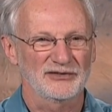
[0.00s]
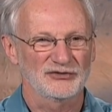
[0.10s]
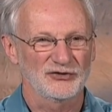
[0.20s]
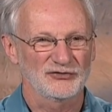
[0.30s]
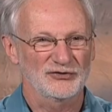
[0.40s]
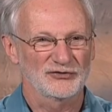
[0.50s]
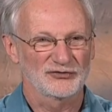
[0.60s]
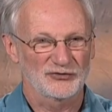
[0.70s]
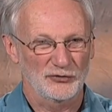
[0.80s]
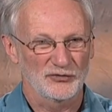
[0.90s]
Assistance
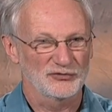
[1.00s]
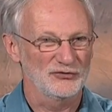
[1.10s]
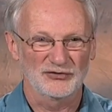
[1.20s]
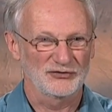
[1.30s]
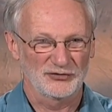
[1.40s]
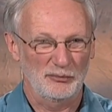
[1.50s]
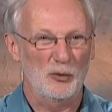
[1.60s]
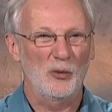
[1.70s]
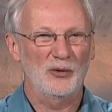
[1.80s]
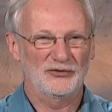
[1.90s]
Services and
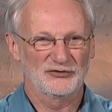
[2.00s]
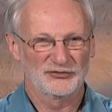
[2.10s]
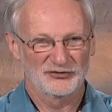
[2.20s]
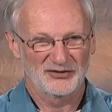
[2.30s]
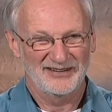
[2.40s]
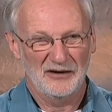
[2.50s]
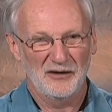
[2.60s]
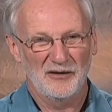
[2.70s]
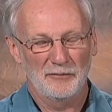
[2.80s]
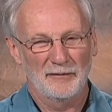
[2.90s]
Supports.
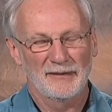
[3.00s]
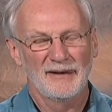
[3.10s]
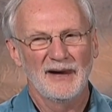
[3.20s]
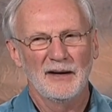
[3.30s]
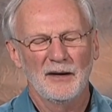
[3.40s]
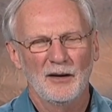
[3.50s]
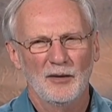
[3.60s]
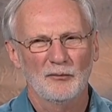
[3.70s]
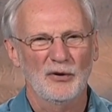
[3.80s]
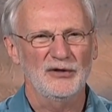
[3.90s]

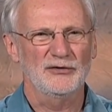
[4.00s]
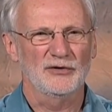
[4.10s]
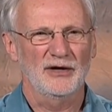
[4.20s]
But it